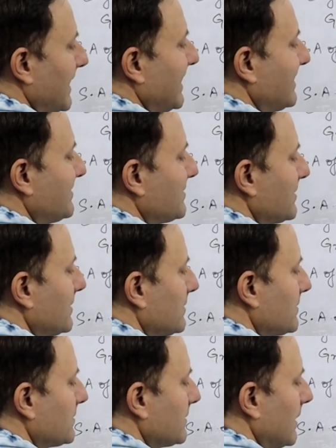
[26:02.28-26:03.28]
edge
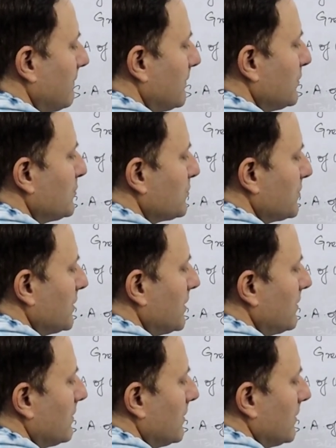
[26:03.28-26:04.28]
is 7
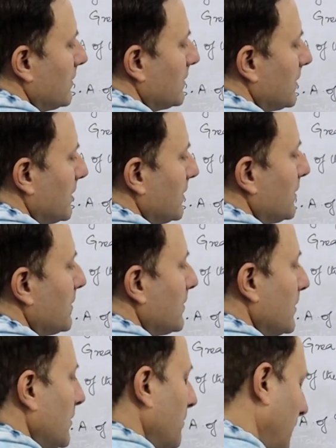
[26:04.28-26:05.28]
square, then
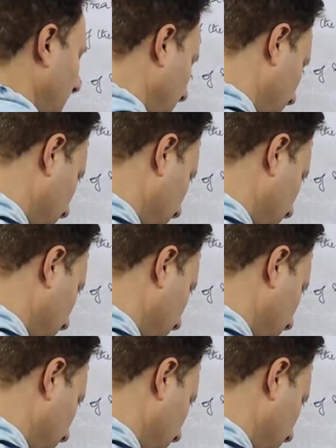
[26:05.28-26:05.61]
pi,